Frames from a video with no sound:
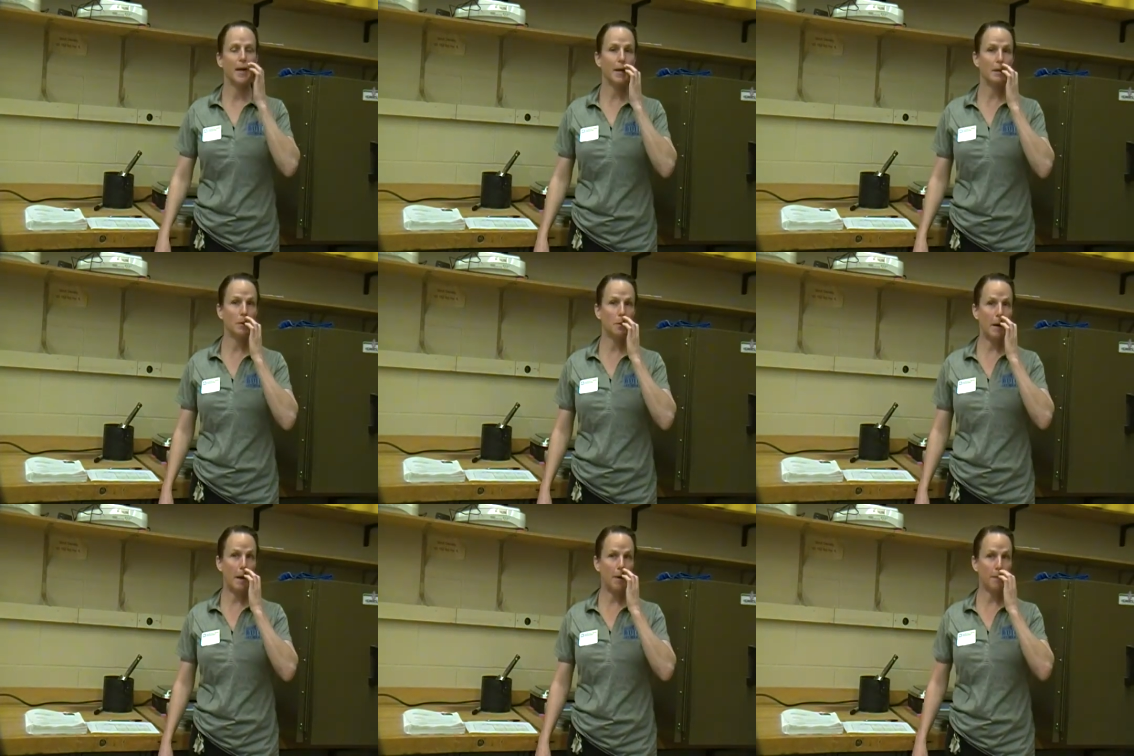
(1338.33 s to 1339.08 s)
and
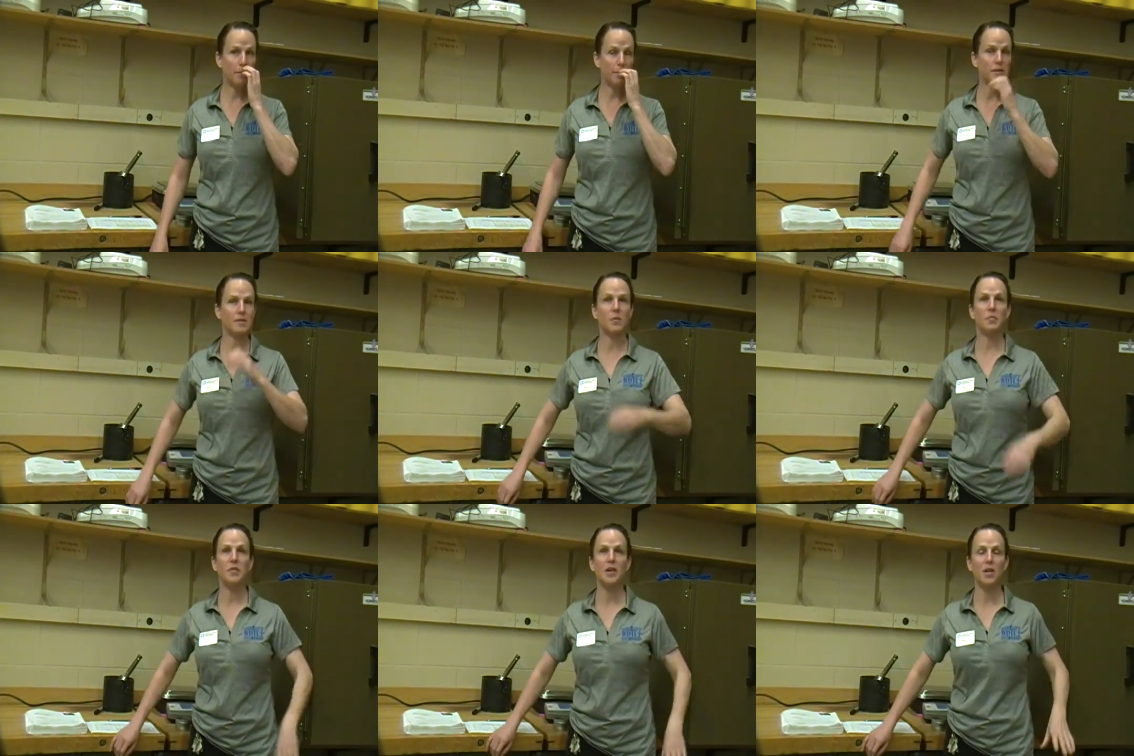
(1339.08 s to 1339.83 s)
you have
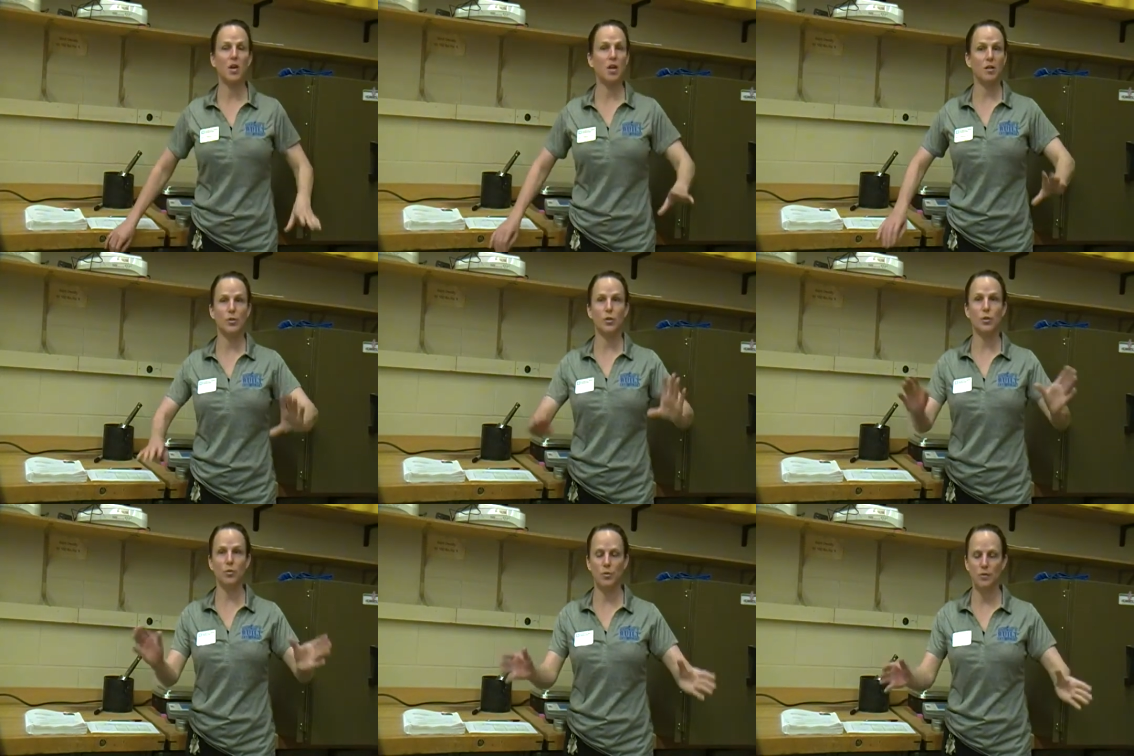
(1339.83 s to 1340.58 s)
something
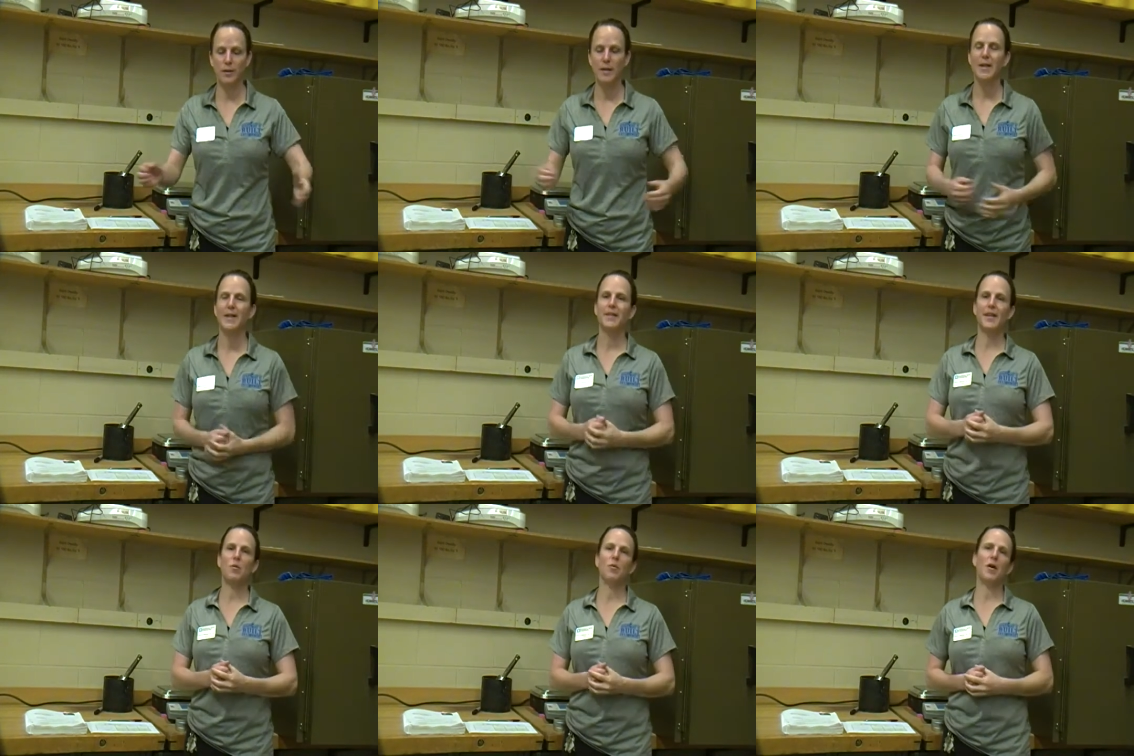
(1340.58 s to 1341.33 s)
called Google
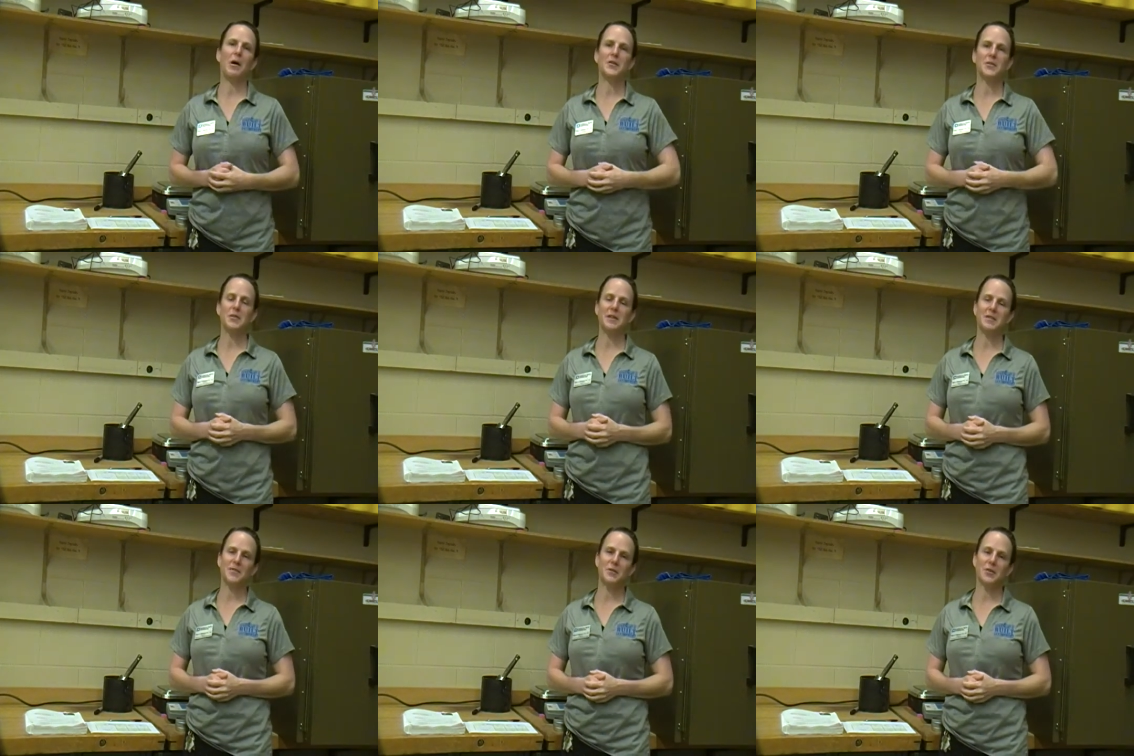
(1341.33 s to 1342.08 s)
that will also
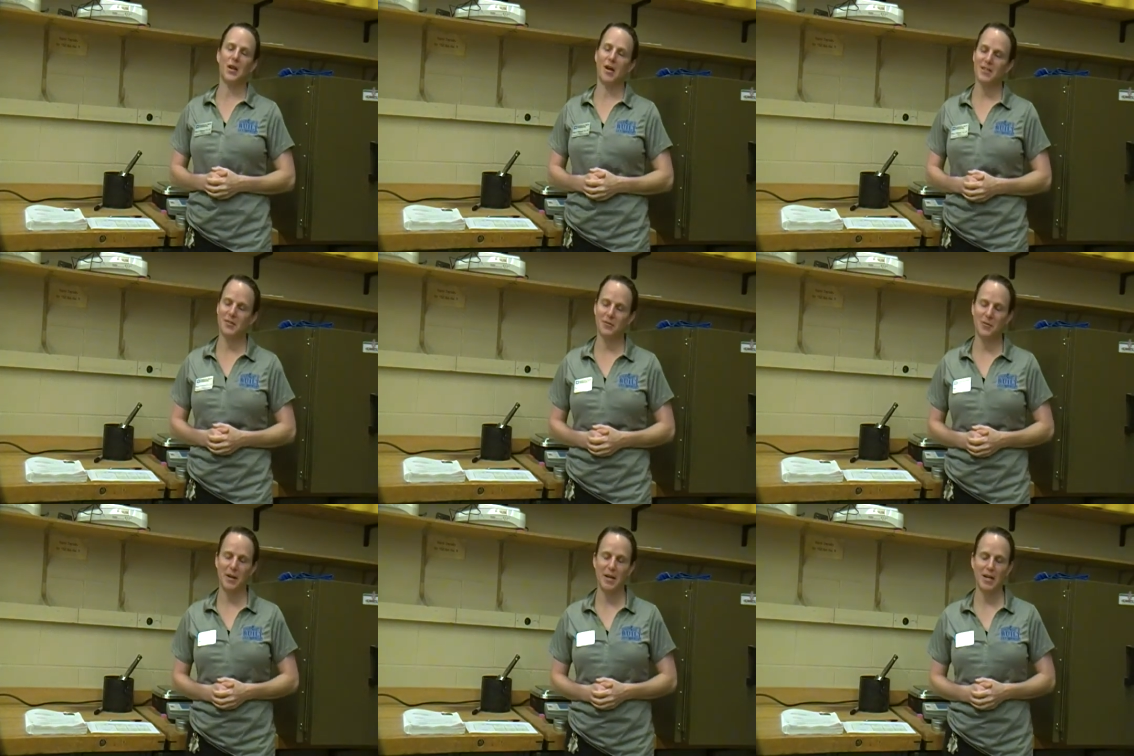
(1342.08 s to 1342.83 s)
give you lots
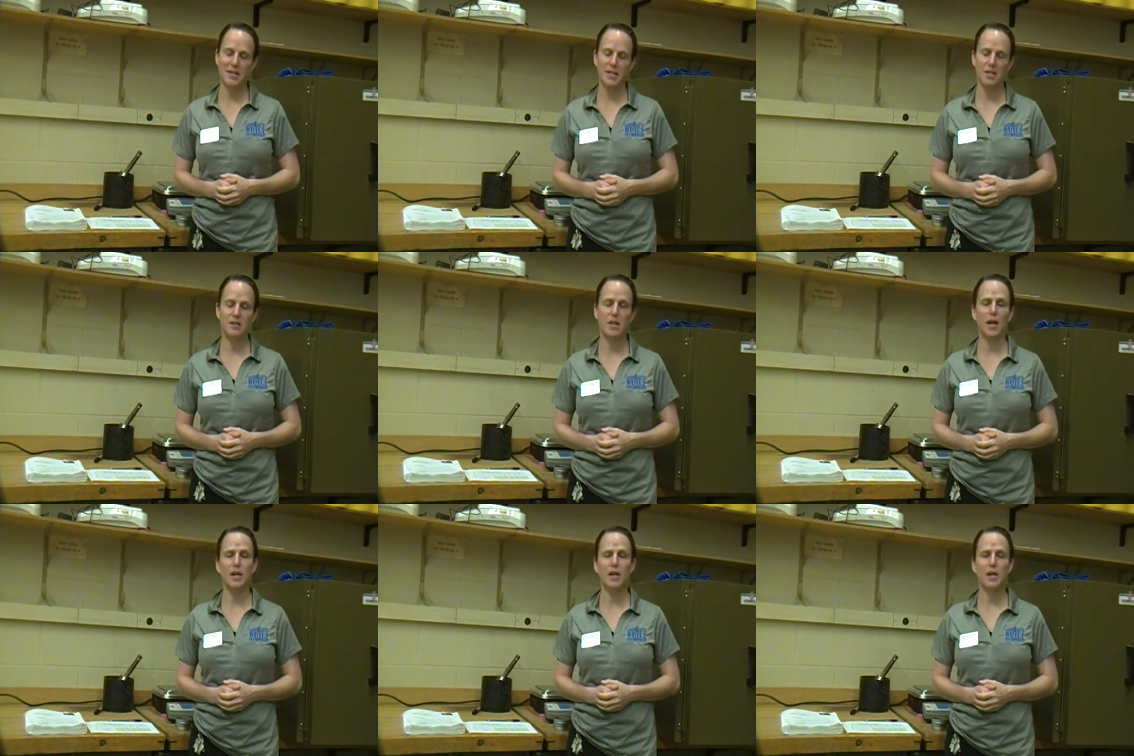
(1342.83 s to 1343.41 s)
of great ideas.